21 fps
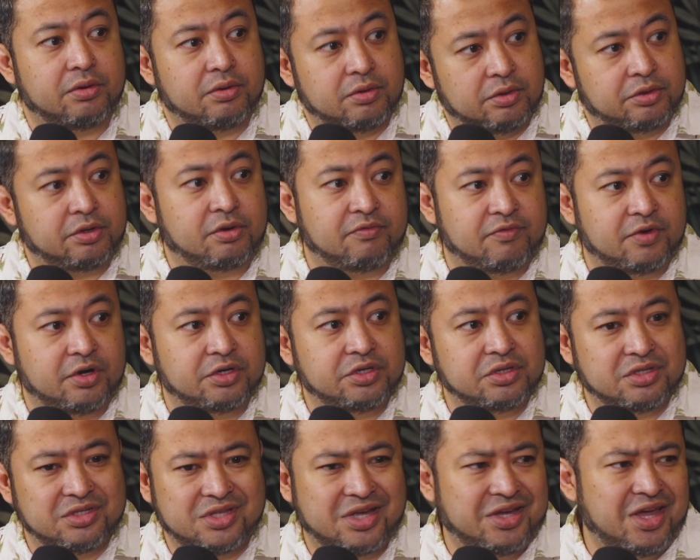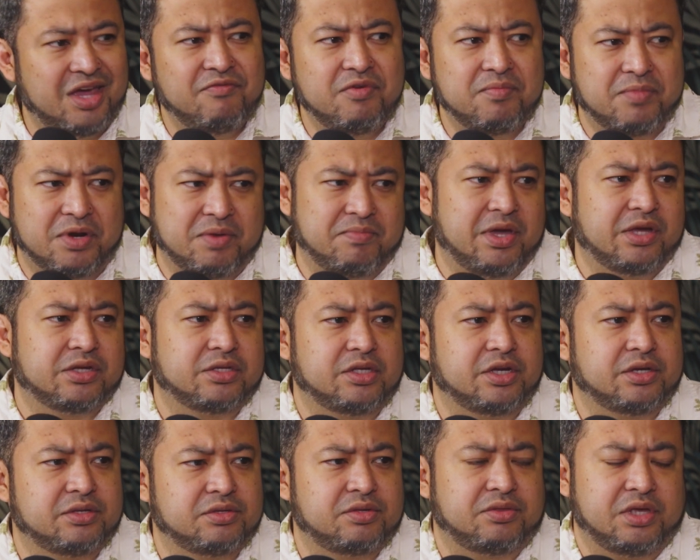version, because everybody makes
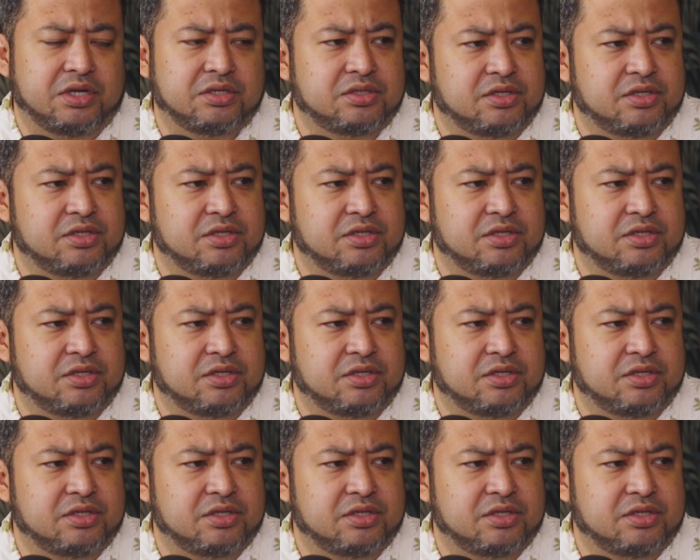things